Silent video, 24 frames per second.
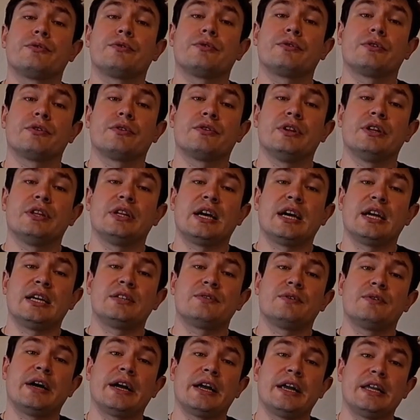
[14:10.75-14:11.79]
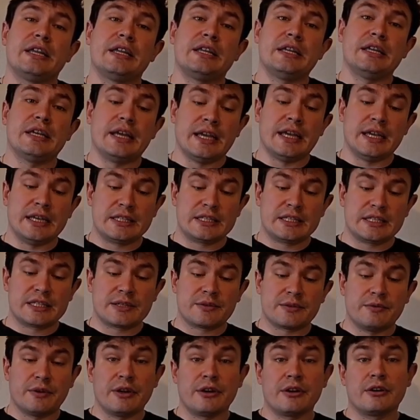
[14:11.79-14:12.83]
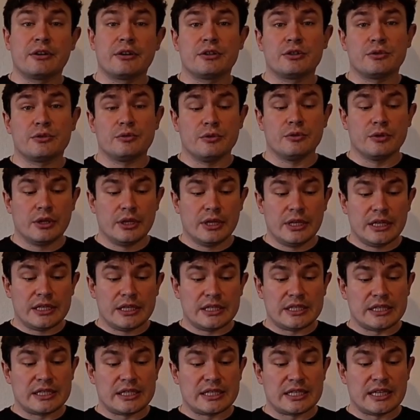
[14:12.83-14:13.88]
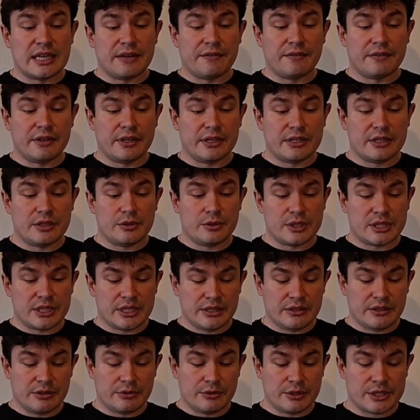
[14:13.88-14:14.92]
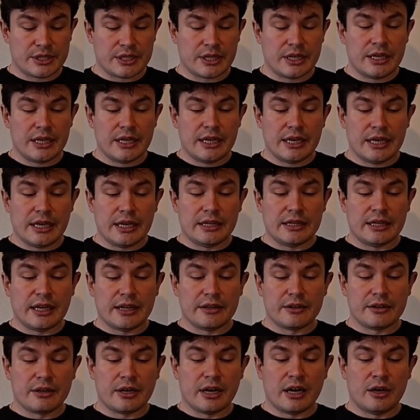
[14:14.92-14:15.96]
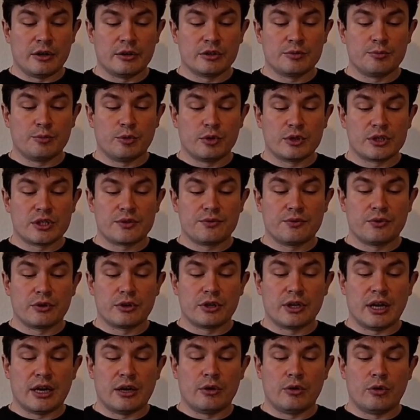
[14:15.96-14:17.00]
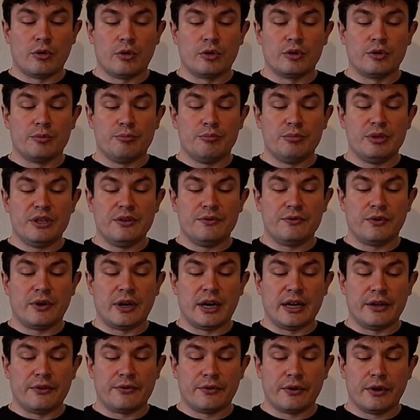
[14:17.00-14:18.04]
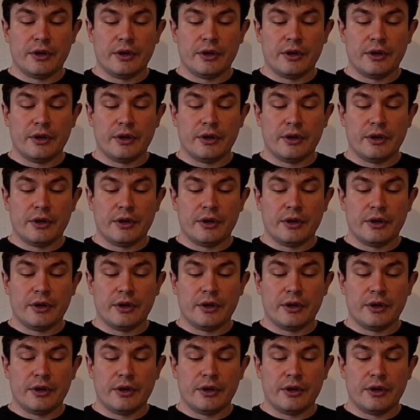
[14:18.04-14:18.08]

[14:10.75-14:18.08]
the knight via e8 square to c7, and you see there is another outpost for now on b5,